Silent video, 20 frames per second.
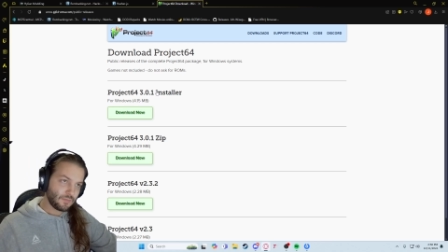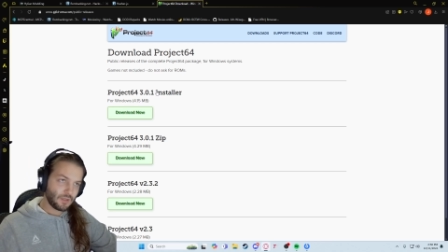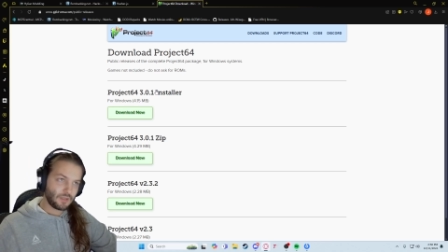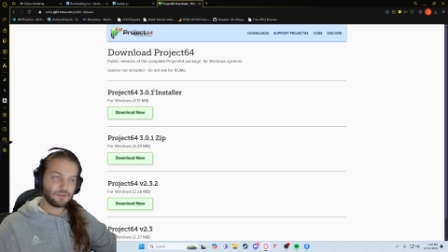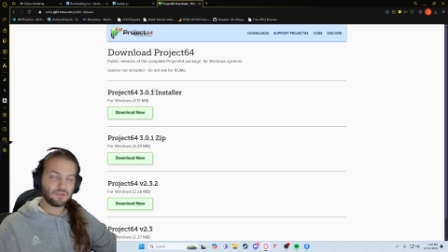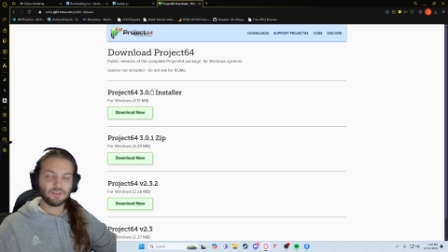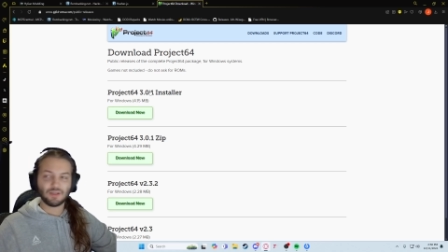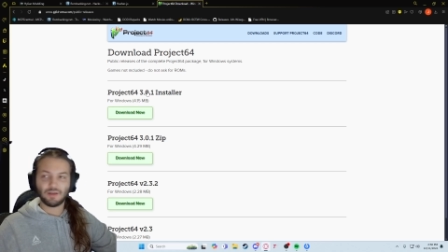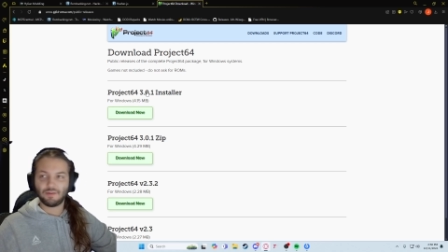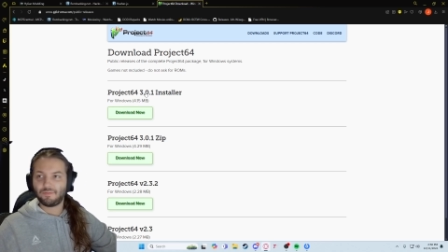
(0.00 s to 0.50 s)

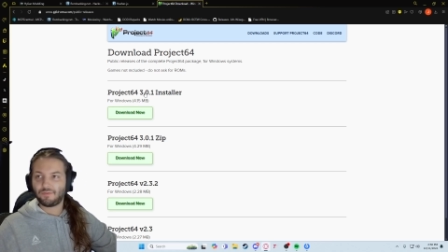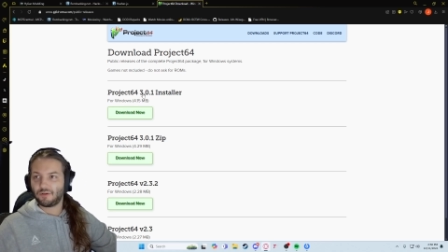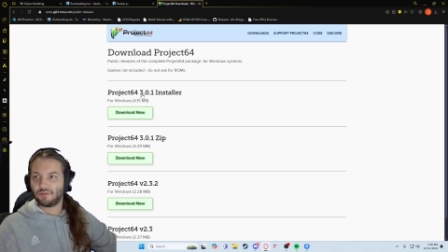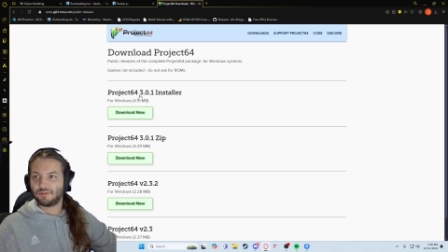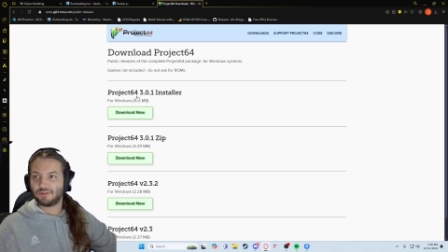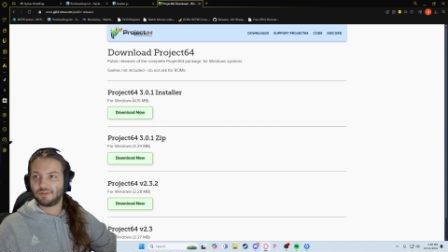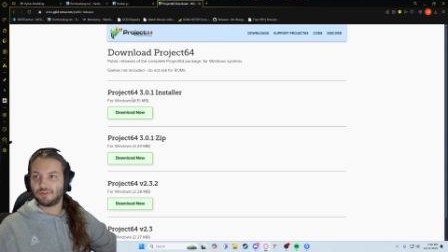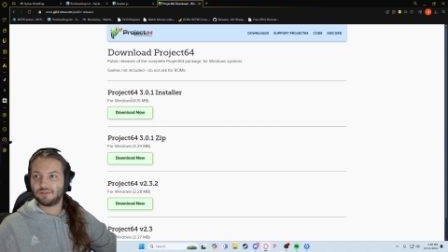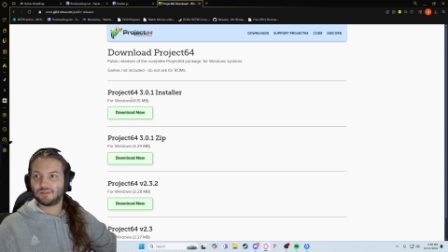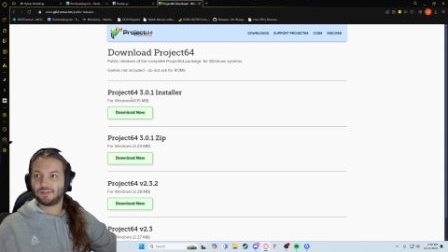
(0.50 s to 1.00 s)
some
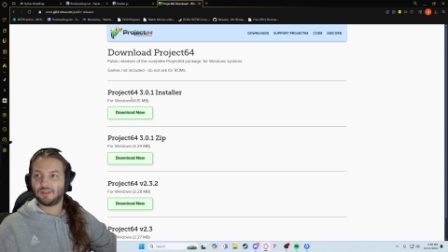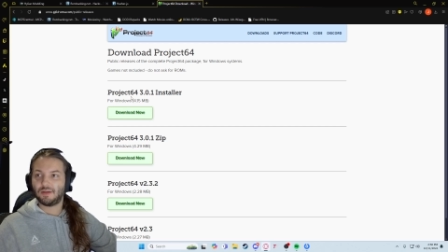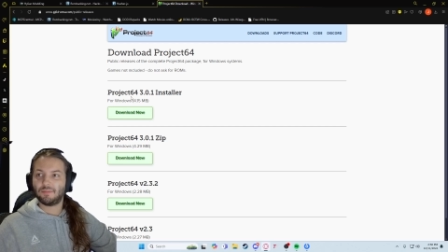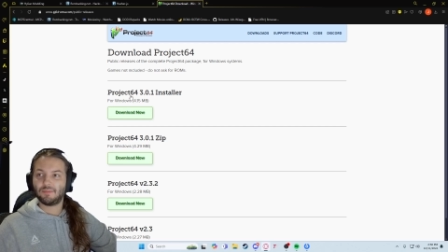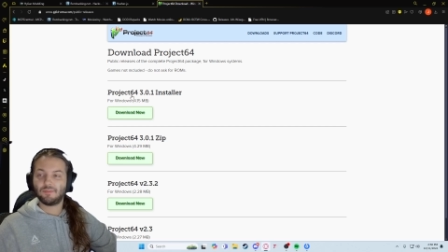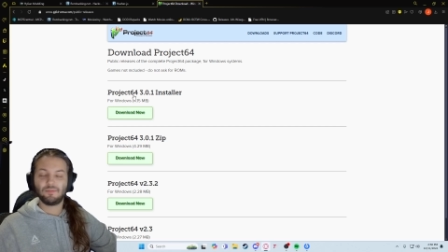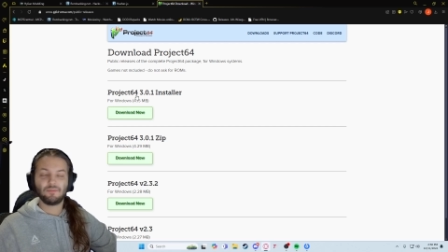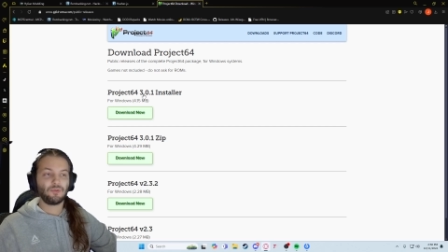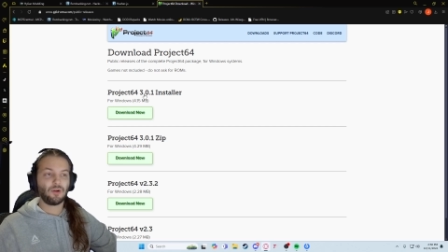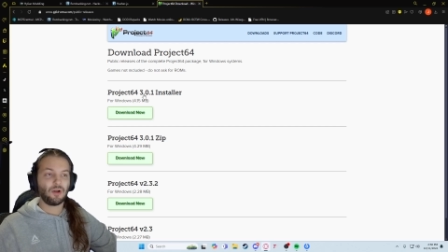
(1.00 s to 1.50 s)
ver-
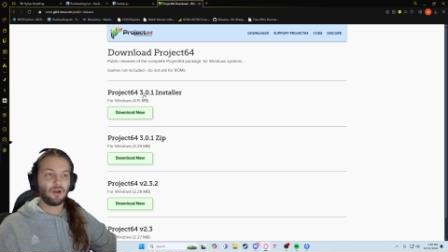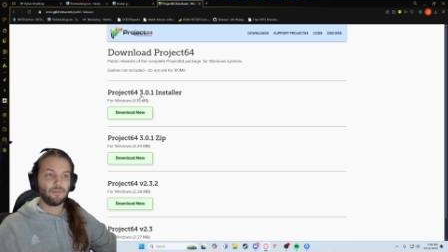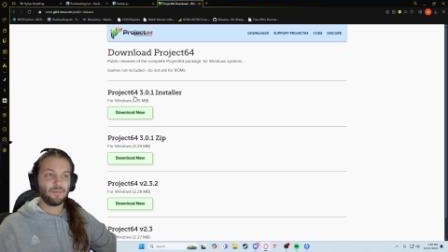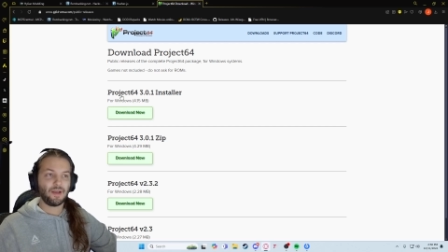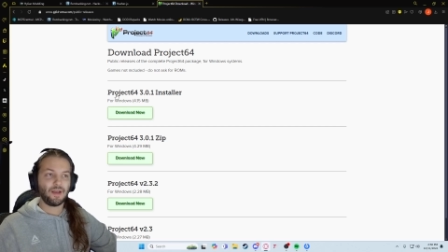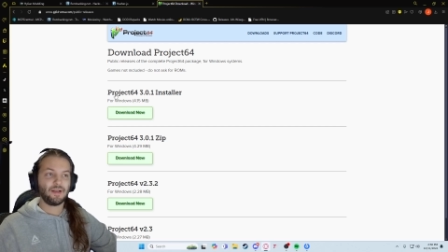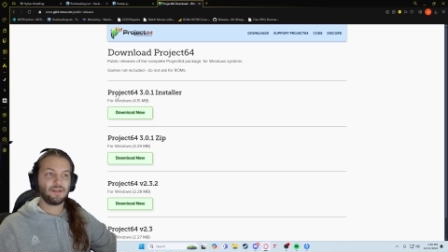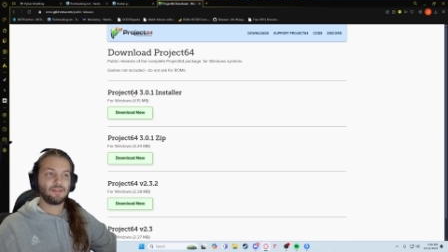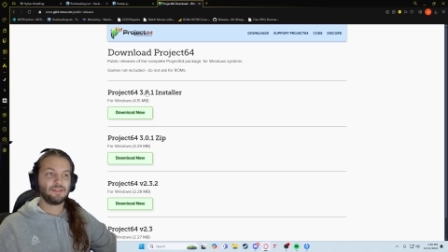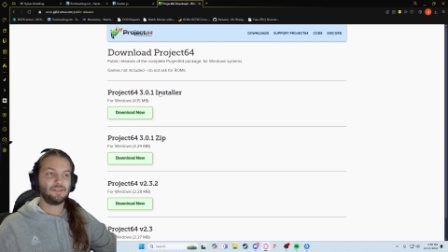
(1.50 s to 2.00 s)
some ROM
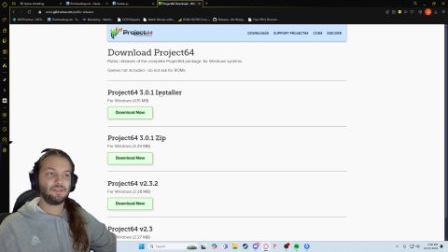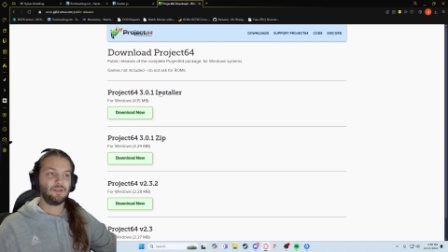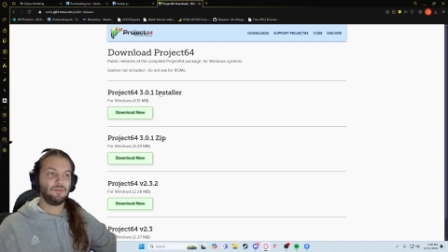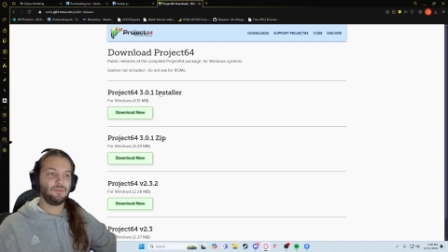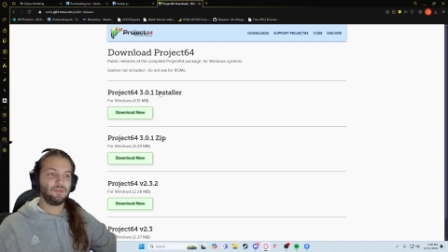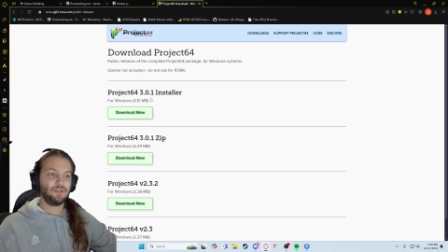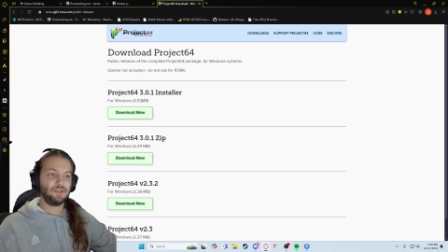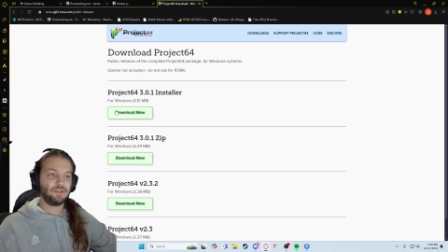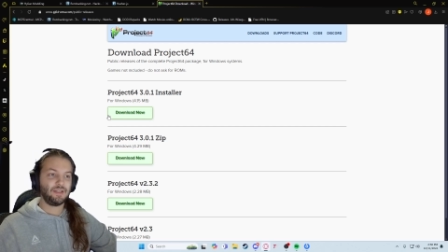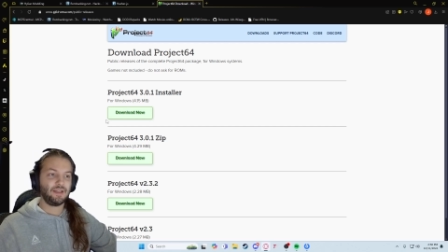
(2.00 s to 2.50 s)
hacks
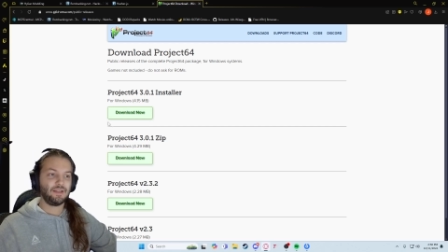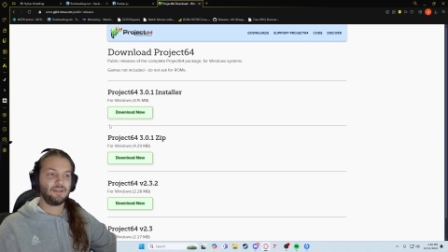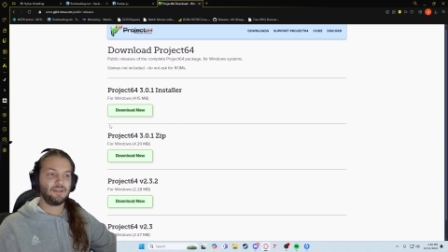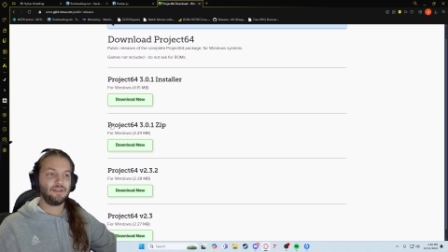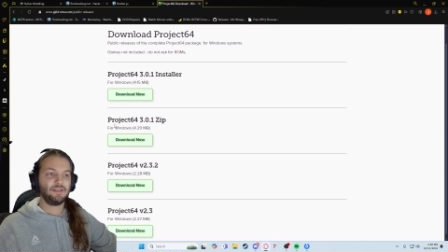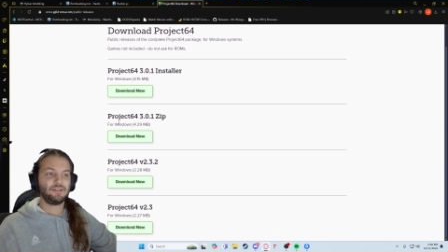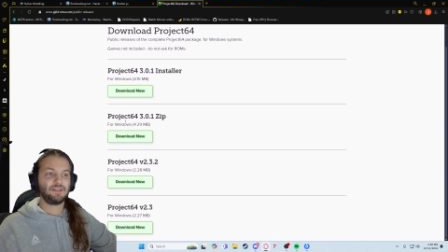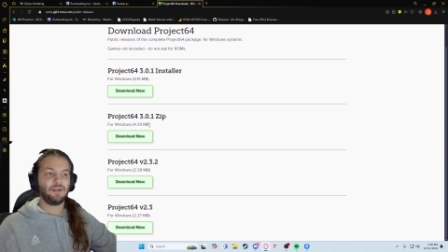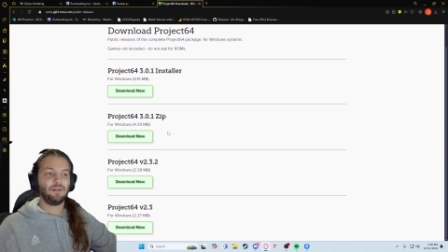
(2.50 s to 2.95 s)
only take this.